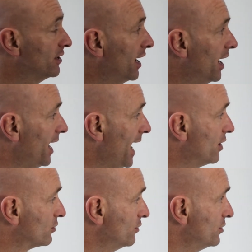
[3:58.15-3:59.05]

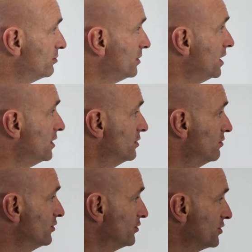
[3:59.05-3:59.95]
algorithm that
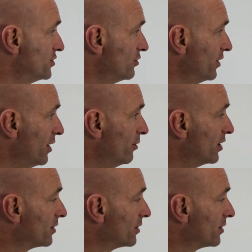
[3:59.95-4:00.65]
runs on a neural network.